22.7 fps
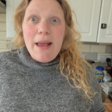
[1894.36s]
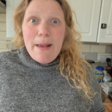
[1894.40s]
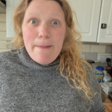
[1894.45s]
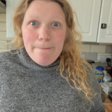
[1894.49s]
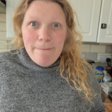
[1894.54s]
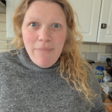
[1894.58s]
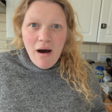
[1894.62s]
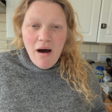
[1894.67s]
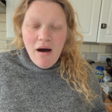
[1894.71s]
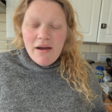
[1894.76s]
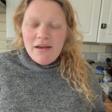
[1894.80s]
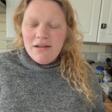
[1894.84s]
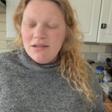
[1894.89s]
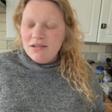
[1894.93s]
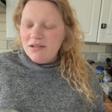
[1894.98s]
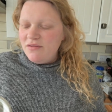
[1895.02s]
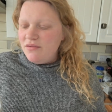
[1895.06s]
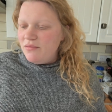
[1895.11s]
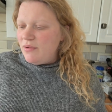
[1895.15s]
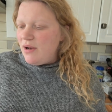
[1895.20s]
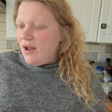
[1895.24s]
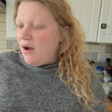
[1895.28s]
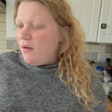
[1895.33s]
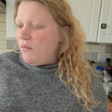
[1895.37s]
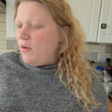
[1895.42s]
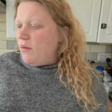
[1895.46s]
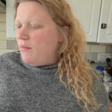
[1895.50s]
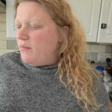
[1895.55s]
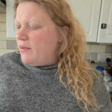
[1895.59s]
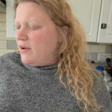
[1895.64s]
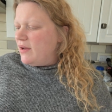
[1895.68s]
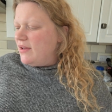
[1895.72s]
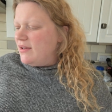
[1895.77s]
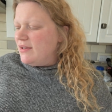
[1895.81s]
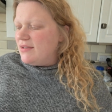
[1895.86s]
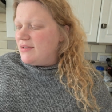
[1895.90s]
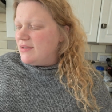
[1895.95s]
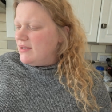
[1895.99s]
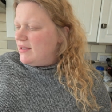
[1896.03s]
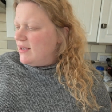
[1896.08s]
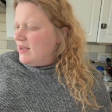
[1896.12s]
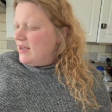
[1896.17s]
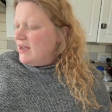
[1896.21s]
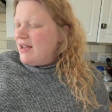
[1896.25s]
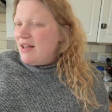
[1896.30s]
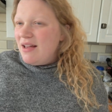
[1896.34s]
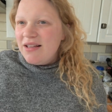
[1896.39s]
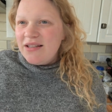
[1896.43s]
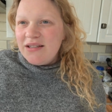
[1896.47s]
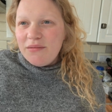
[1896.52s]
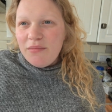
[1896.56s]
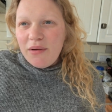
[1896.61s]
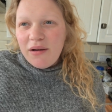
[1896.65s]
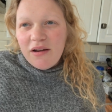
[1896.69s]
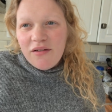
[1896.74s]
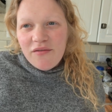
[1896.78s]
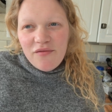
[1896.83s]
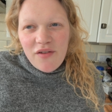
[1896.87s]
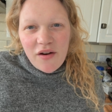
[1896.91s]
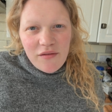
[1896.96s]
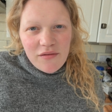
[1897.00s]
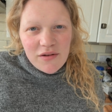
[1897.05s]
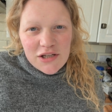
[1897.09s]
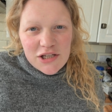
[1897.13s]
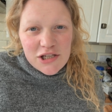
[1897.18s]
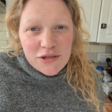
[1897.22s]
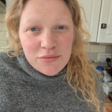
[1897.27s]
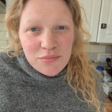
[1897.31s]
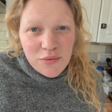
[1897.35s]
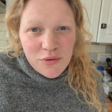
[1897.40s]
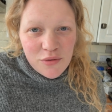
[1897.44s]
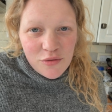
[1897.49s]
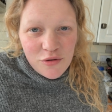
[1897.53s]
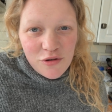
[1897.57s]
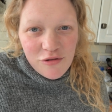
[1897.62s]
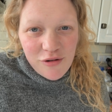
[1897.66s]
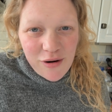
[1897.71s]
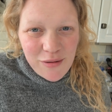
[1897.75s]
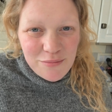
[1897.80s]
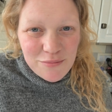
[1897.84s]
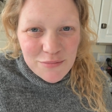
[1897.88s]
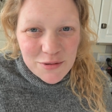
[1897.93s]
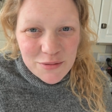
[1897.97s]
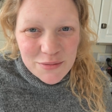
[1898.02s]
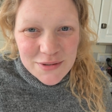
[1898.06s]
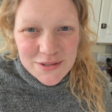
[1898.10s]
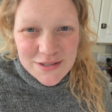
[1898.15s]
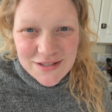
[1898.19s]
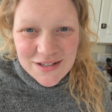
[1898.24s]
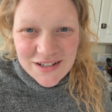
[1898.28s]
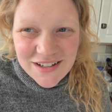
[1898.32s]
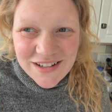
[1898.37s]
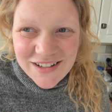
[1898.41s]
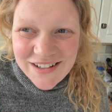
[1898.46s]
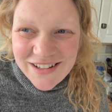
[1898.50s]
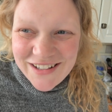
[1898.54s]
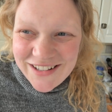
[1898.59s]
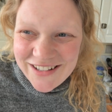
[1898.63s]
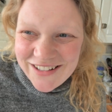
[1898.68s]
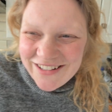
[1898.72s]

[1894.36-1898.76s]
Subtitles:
pints from now on, because it's going to make a very small crumble, isn't it?